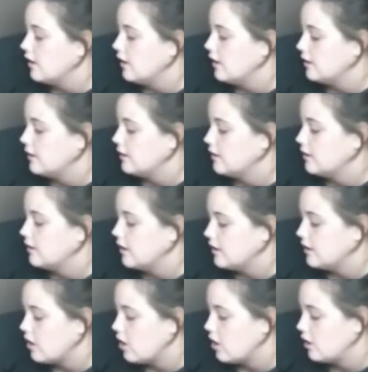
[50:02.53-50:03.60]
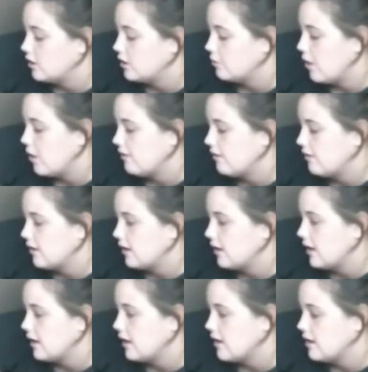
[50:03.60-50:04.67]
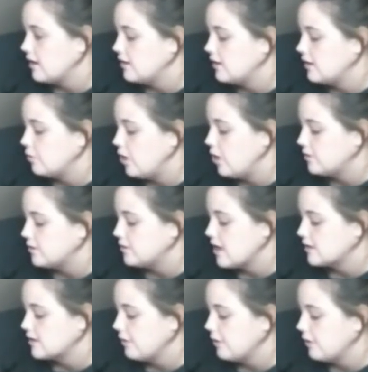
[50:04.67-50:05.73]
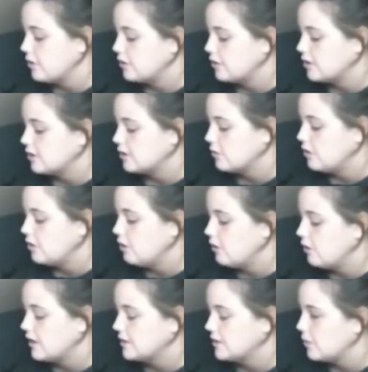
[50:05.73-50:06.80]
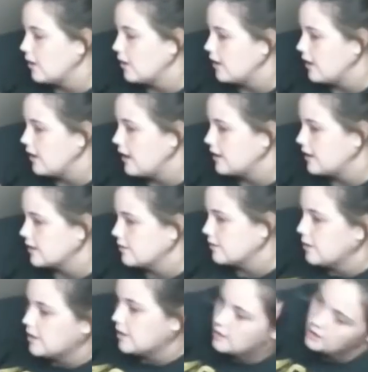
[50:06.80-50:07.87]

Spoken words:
And then they talked privately, and then Wayne was asking me questions what you guys were asking me.